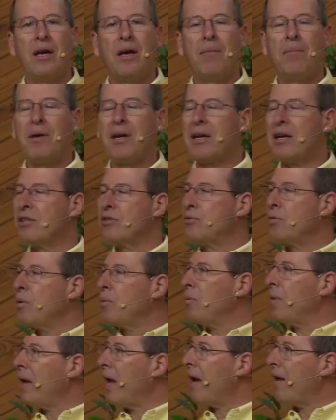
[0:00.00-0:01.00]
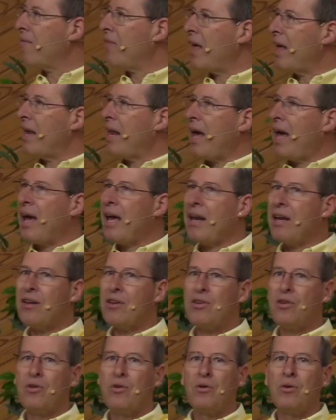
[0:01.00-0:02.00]
Because when we have that
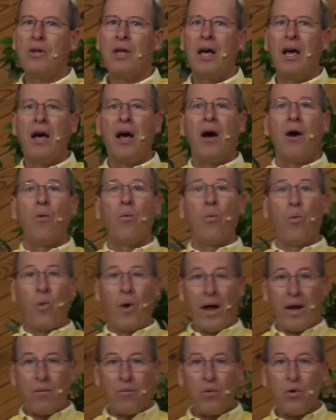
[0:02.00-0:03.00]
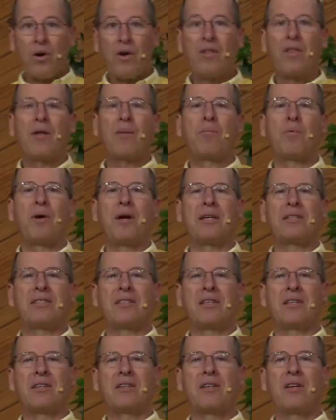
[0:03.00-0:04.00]
attitude, when we're in the
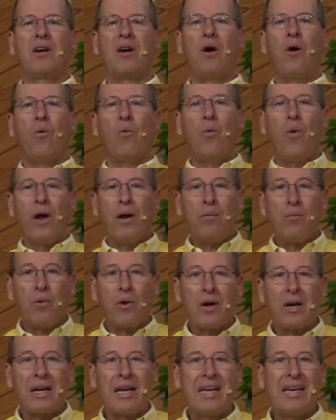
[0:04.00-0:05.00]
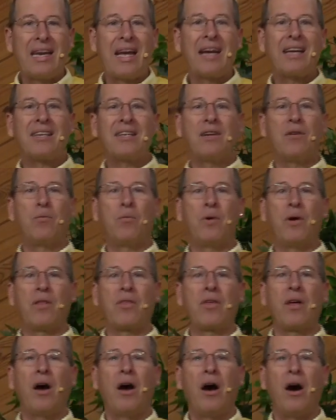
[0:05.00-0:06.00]
present, when we're connected with
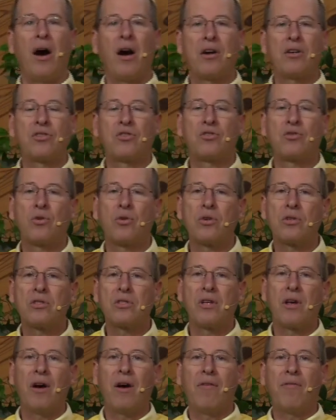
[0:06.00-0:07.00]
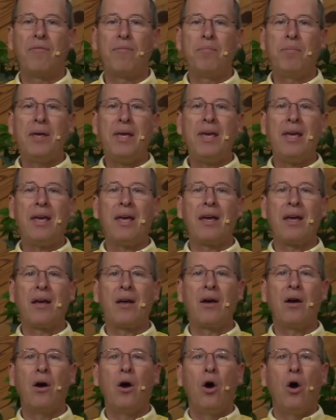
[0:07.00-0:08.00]
our source of being,
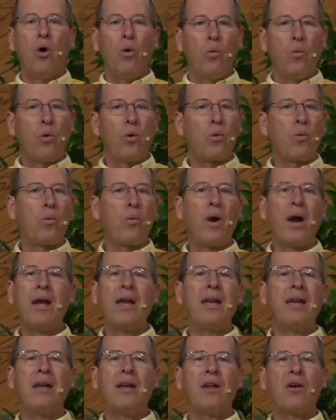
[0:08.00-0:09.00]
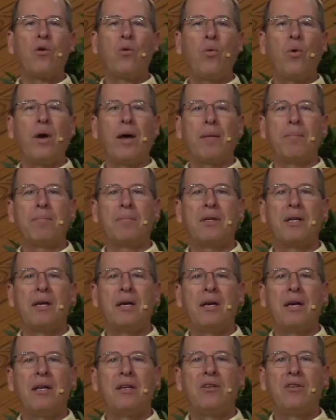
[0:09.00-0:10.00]
we're ready and equipped
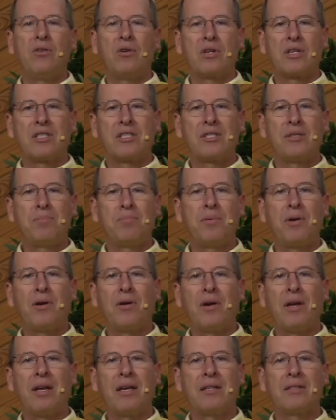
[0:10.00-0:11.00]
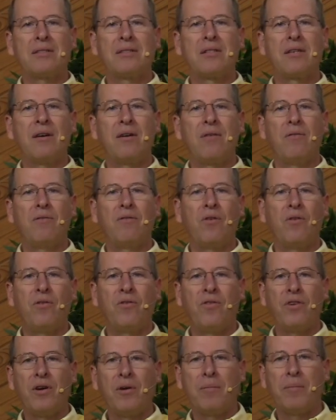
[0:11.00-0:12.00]
to experience
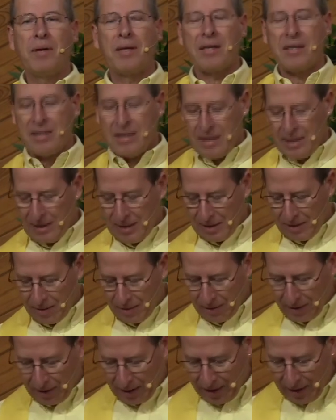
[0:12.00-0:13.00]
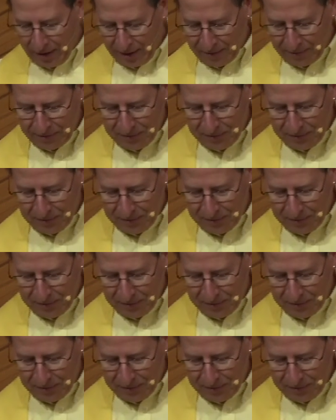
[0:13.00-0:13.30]
fulfillment in our lives.